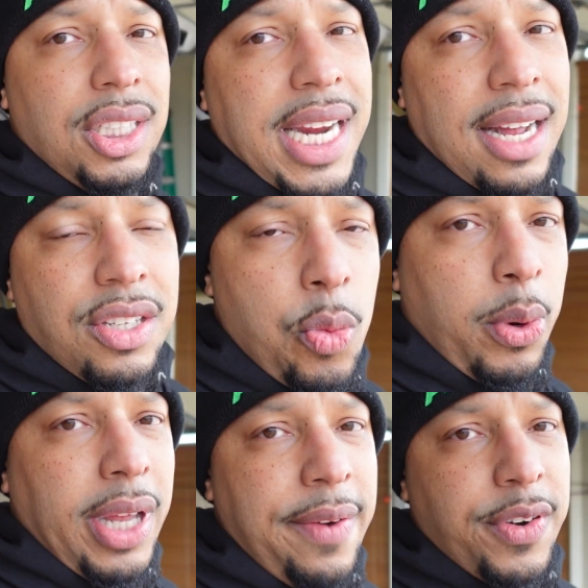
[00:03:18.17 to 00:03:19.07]
shout out to Super
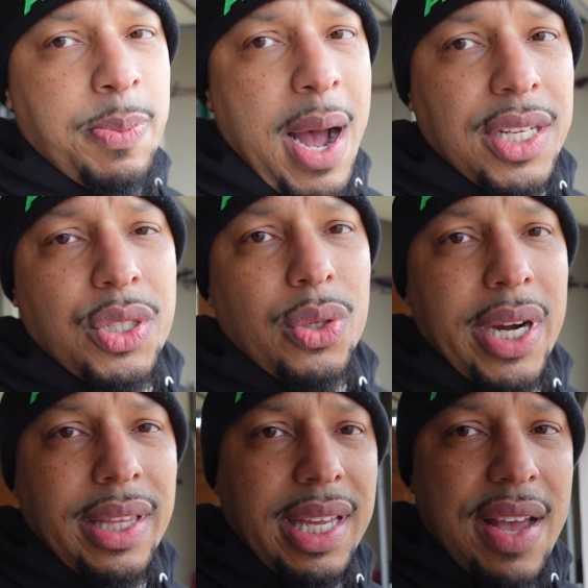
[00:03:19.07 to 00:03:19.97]
Clean for
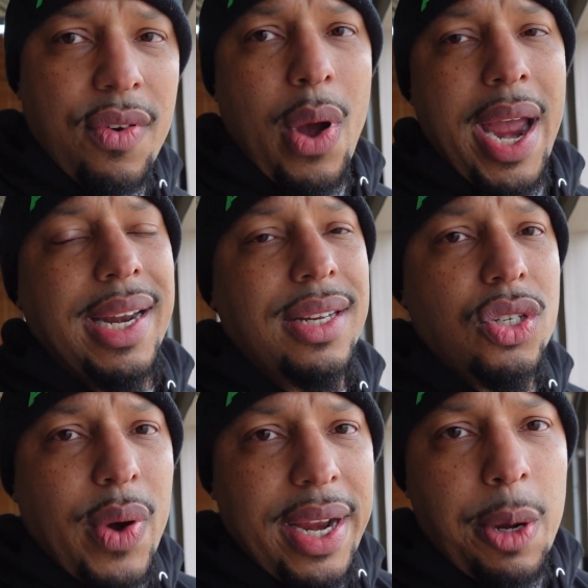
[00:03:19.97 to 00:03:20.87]
sponsoring the giveaway. It is
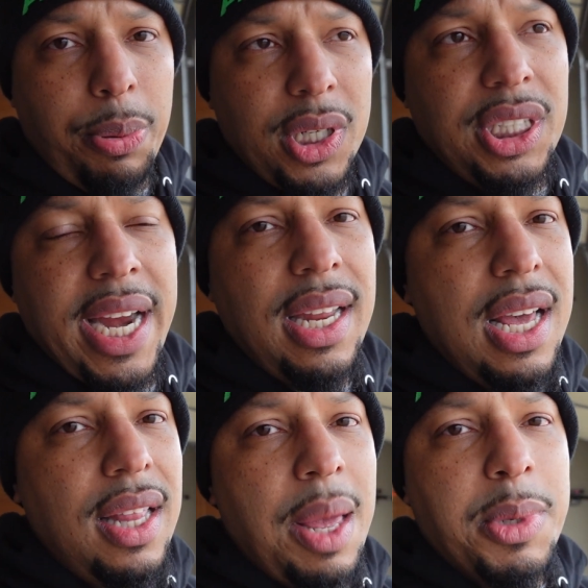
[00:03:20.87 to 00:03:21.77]
greatly appreciated.
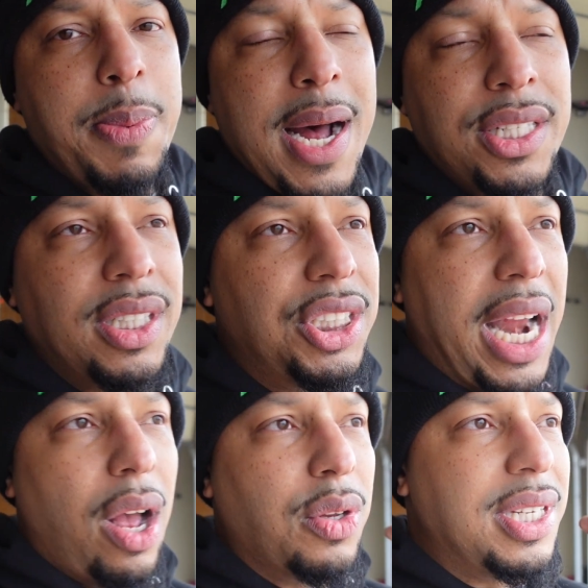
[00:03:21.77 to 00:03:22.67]
They've been sponsoring the
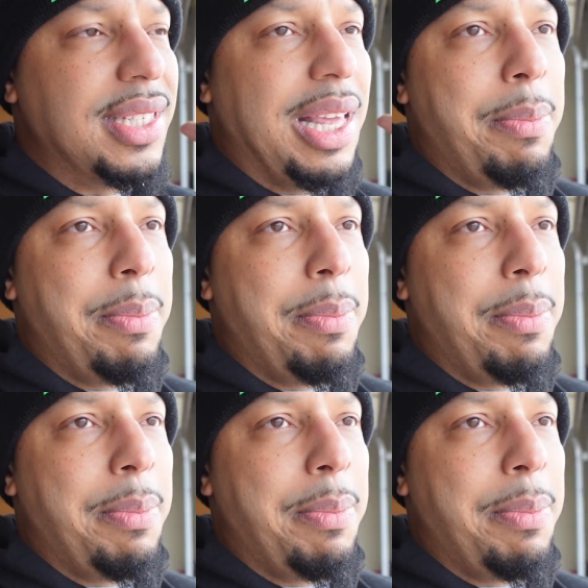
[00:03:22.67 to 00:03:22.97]
channel since the